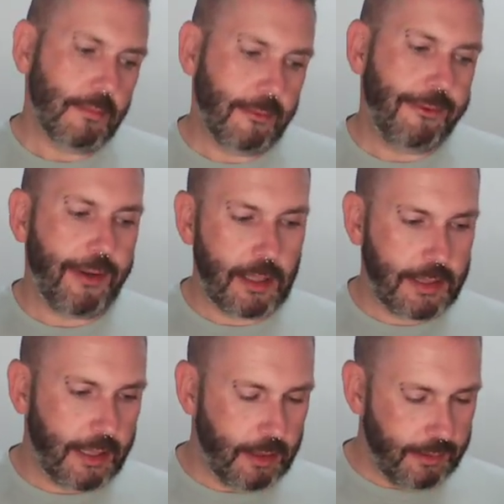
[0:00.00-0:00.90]
fuck
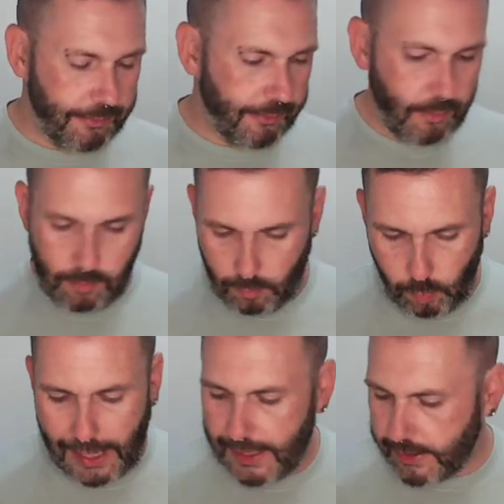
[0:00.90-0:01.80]
ton of
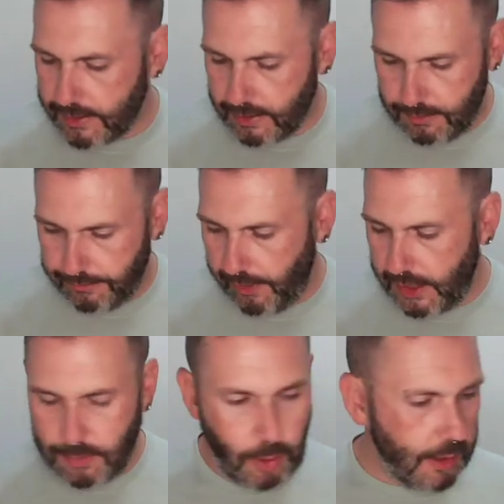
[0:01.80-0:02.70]
wax for
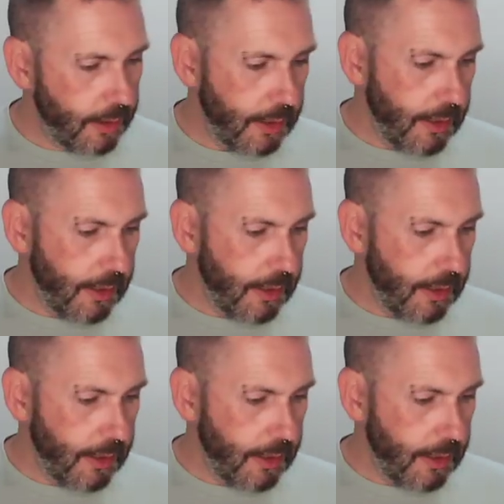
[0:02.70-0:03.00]
this one.